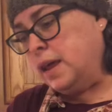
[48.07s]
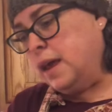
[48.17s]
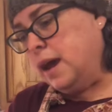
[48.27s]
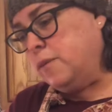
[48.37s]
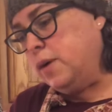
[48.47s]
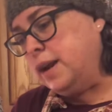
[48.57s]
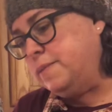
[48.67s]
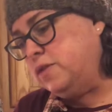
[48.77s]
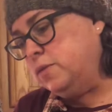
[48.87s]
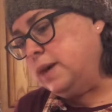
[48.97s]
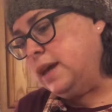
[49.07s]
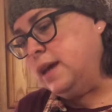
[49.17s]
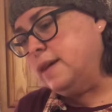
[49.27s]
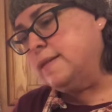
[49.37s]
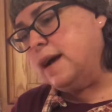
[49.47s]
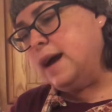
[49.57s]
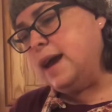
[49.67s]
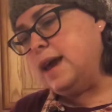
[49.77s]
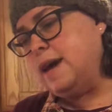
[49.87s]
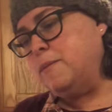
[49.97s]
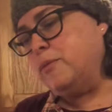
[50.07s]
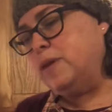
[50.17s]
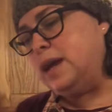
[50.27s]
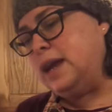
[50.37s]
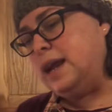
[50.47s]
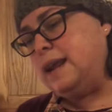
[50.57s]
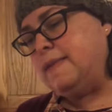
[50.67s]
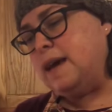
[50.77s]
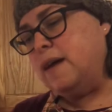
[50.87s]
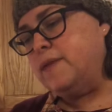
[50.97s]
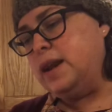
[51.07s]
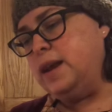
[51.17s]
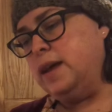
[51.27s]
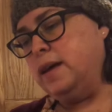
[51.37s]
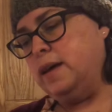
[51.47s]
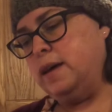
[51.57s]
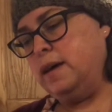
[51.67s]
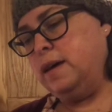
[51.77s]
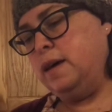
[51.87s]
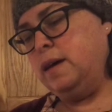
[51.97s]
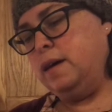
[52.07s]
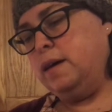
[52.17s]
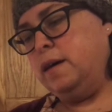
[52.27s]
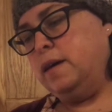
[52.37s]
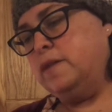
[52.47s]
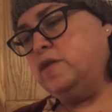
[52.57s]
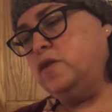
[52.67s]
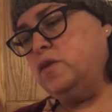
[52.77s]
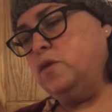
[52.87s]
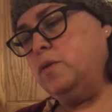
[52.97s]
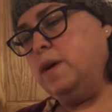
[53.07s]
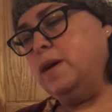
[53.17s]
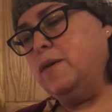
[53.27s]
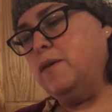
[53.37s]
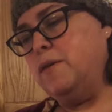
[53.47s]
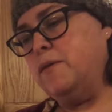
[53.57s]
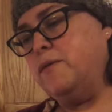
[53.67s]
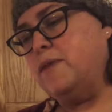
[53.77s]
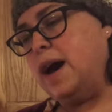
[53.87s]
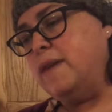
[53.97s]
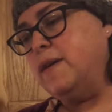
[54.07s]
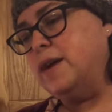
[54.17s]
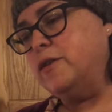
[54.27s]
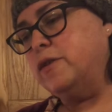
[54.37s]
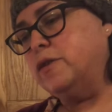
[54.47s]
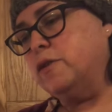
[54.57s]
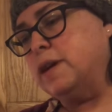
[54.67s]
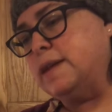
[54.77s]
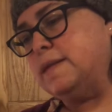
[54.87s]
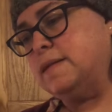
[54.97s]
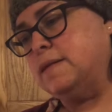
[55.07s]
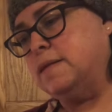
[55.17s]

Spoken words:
And what I'm doing is I am preheating the oven to 500 degrees.